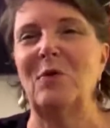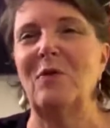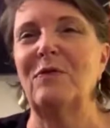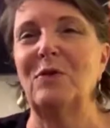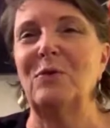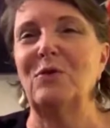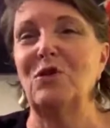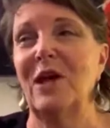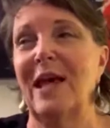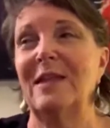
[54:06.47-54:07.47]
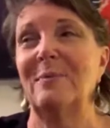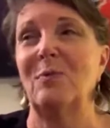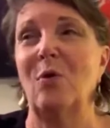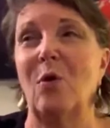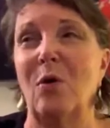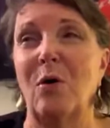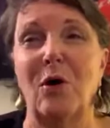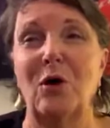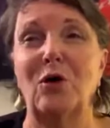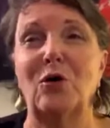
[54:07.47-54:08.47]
more of you who share, the more